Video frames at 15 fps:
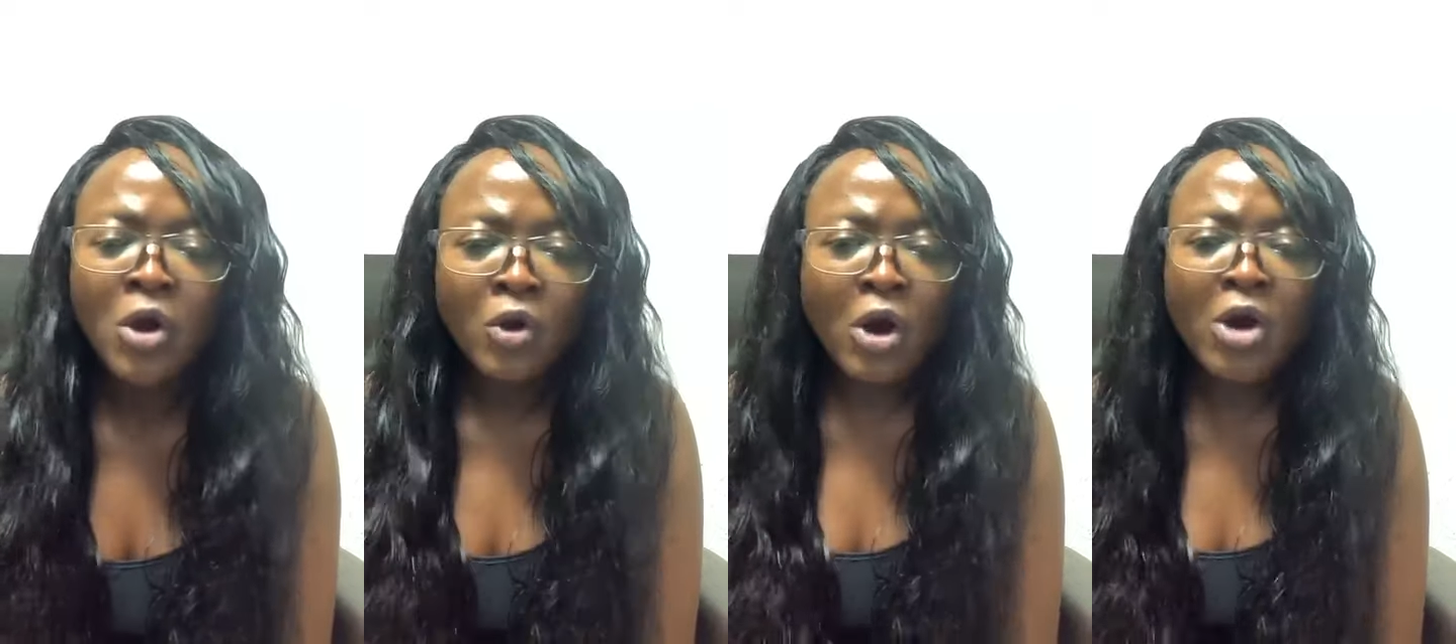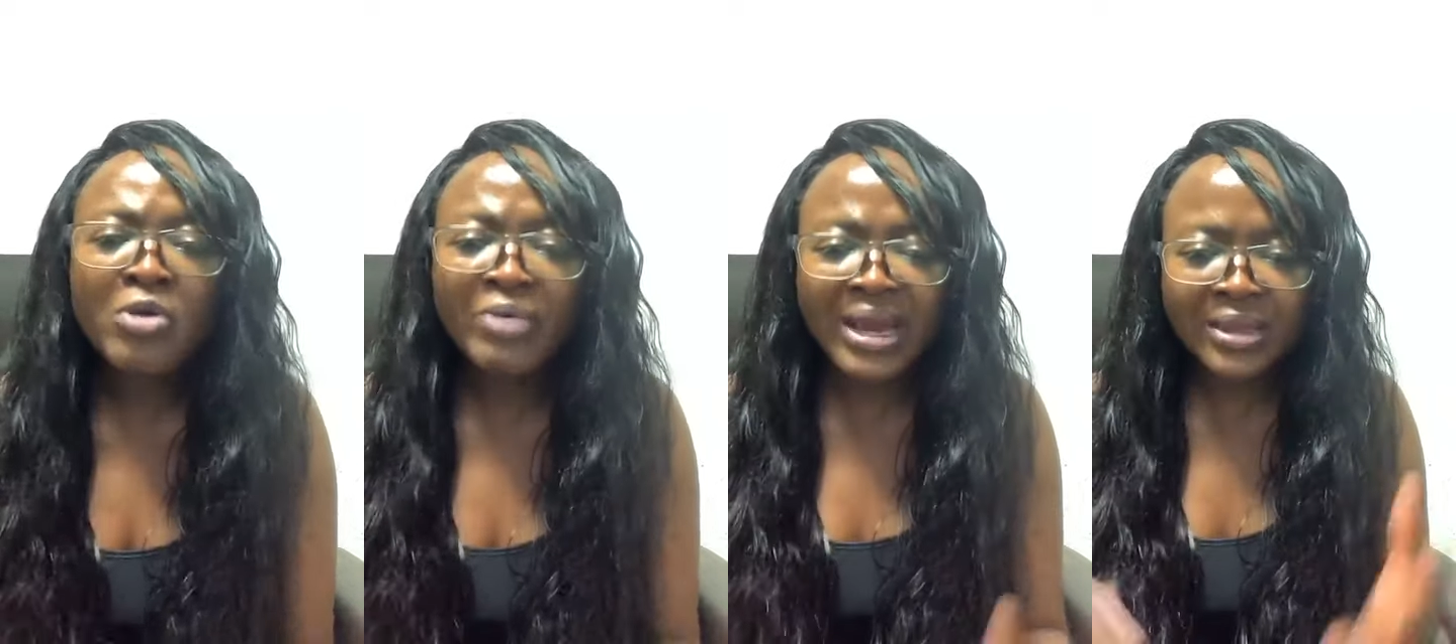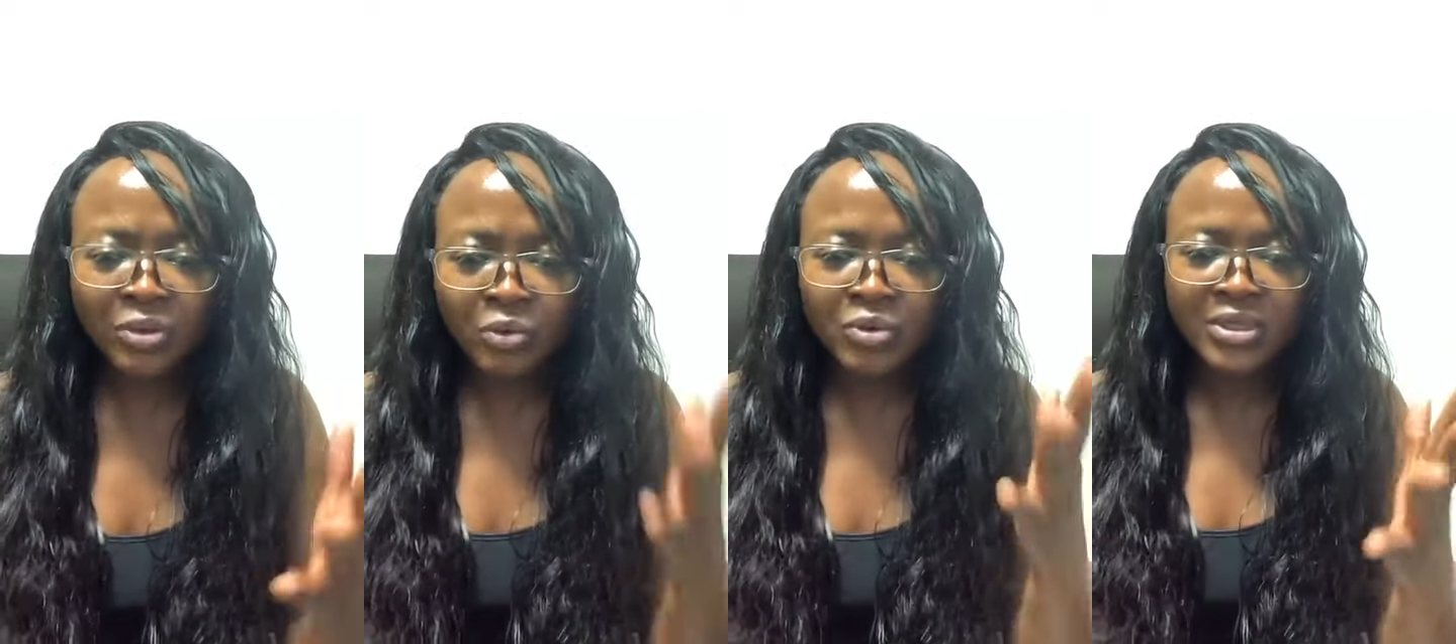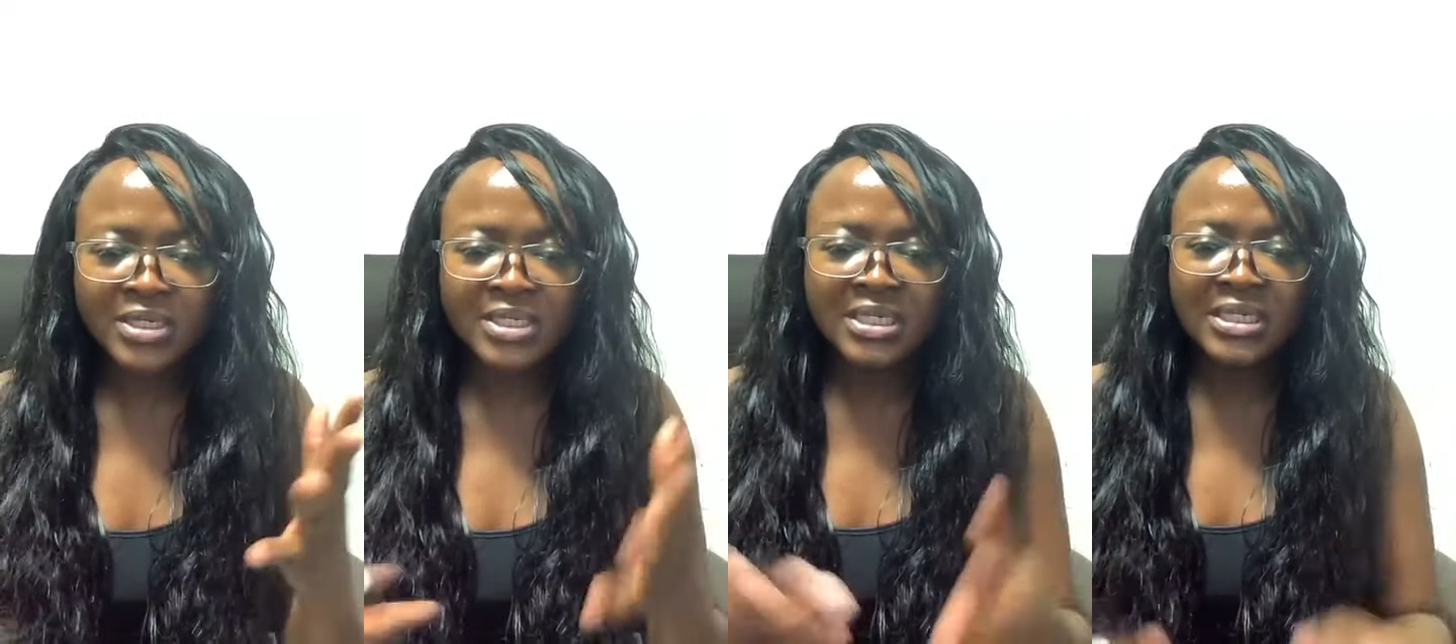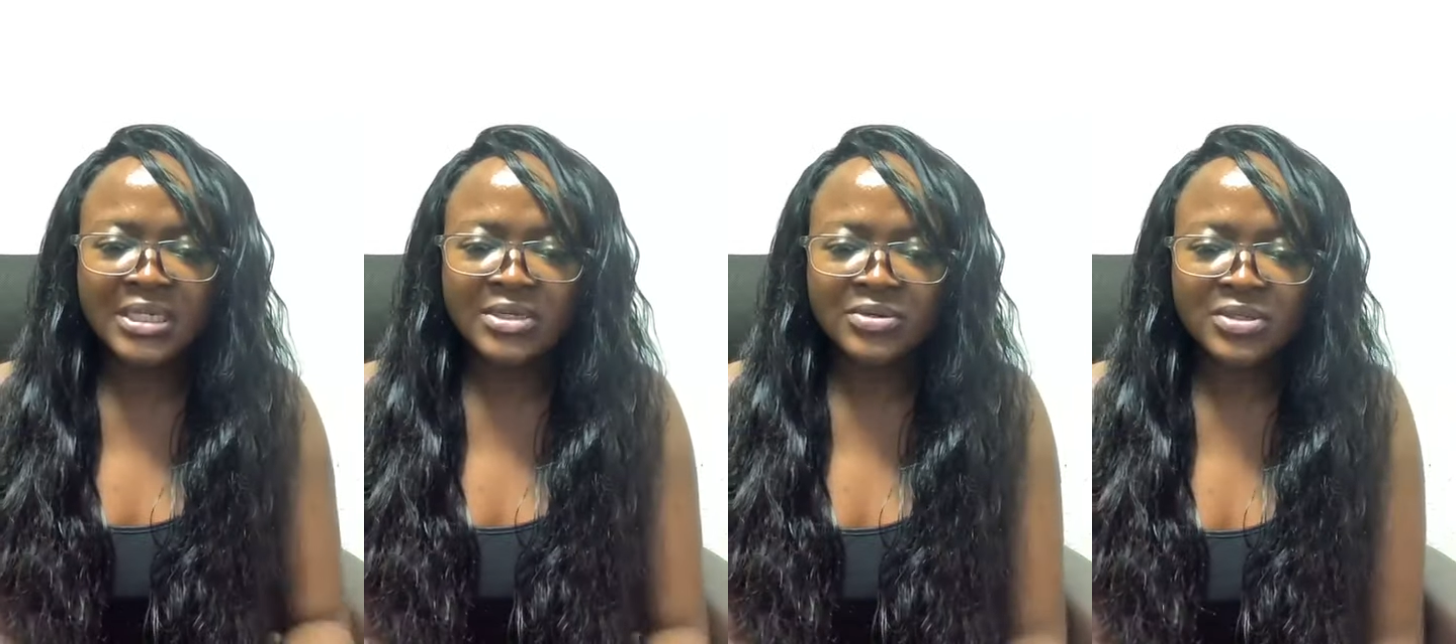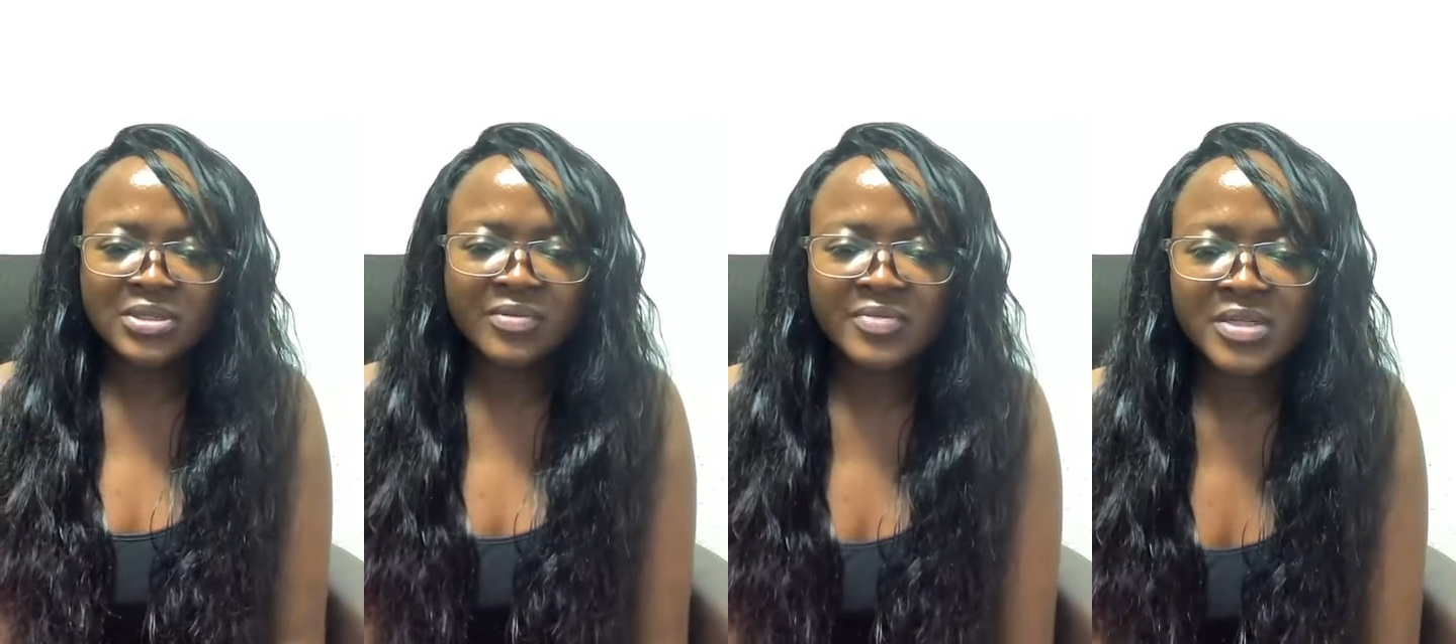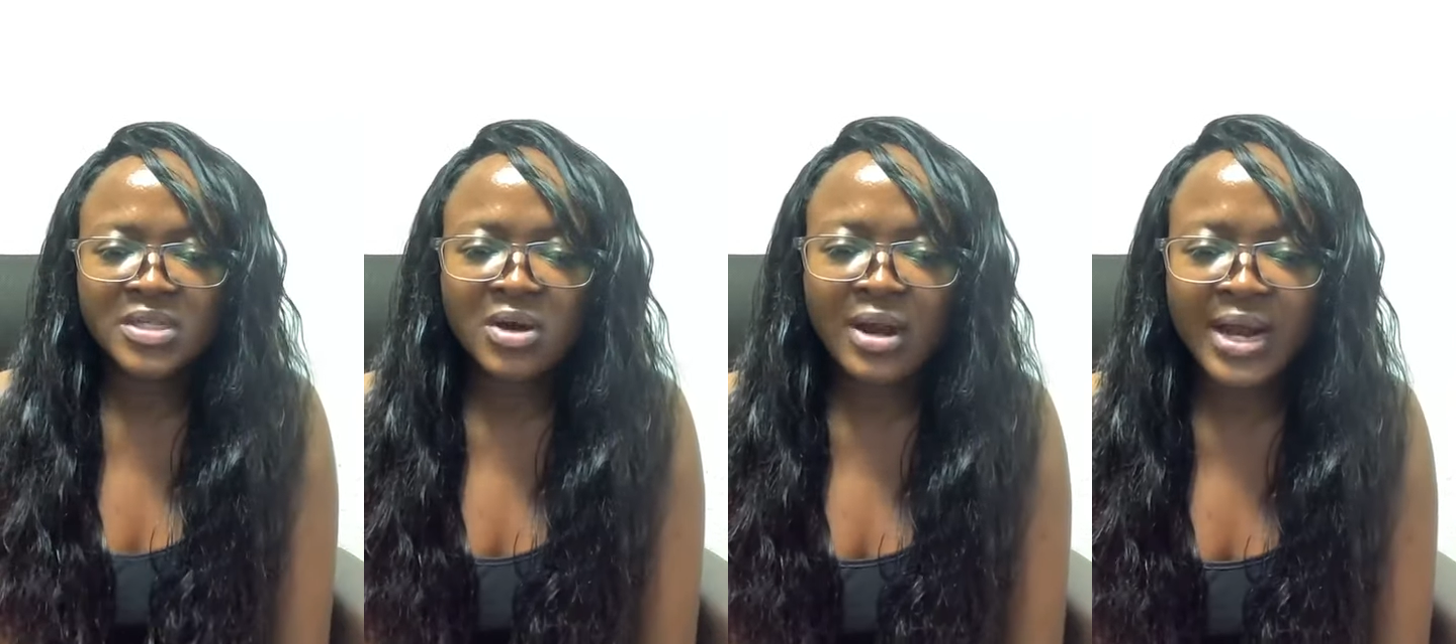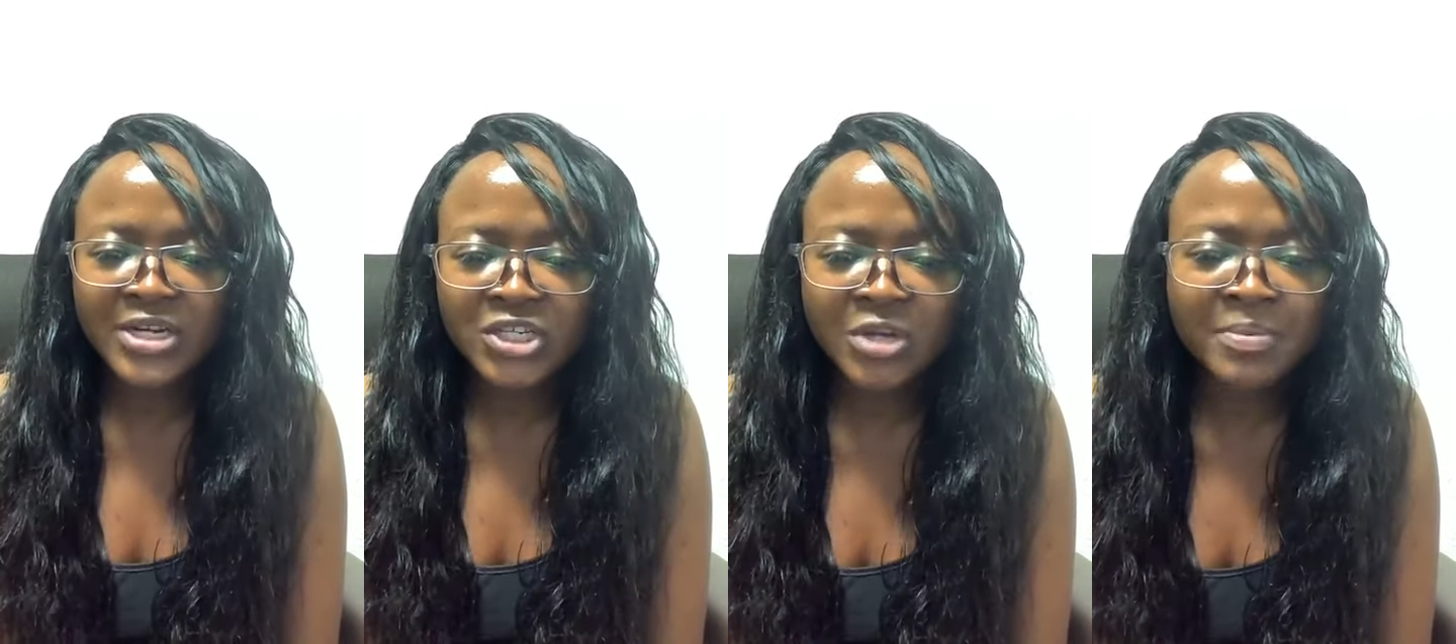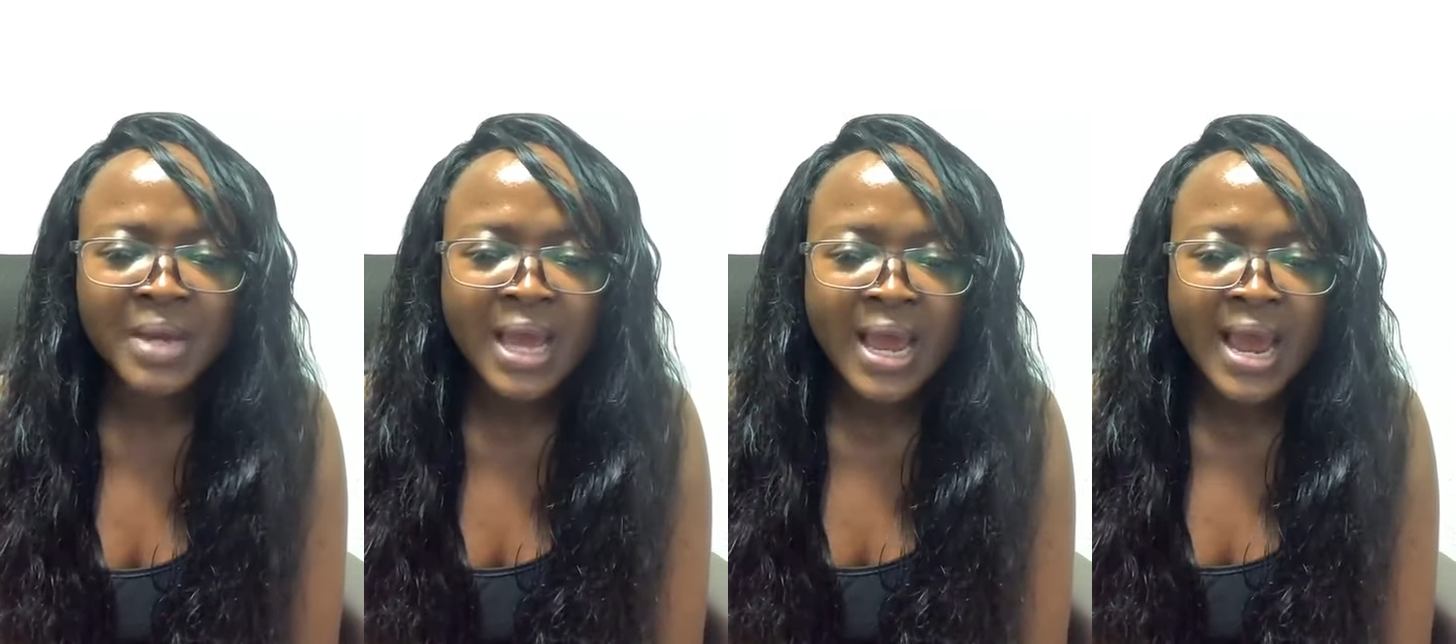Go read through the details of the scholarship